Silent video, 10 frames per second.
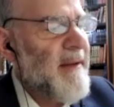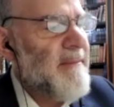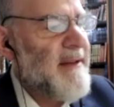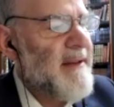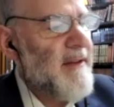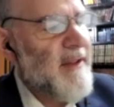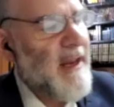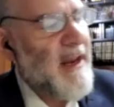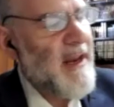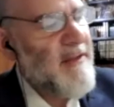patzi.
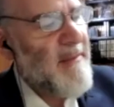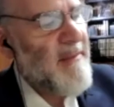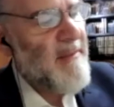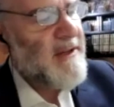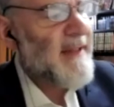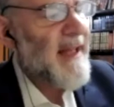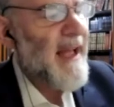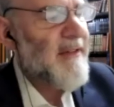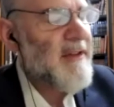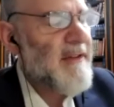It is a bunch of
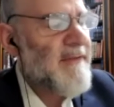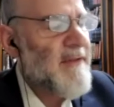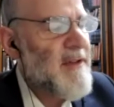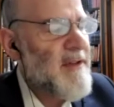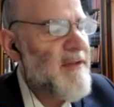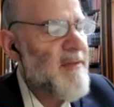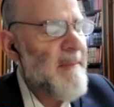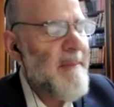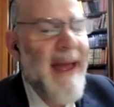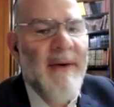flax. The difference is it's
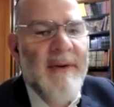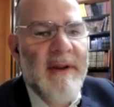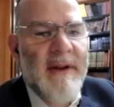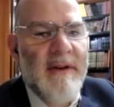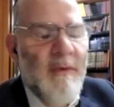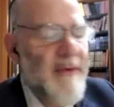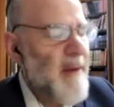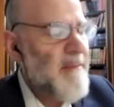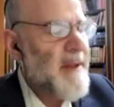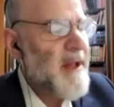been pounded
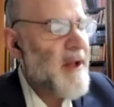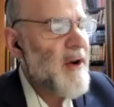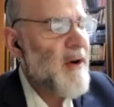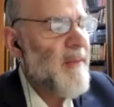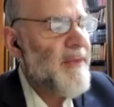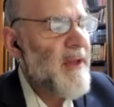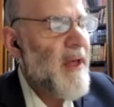without being combed.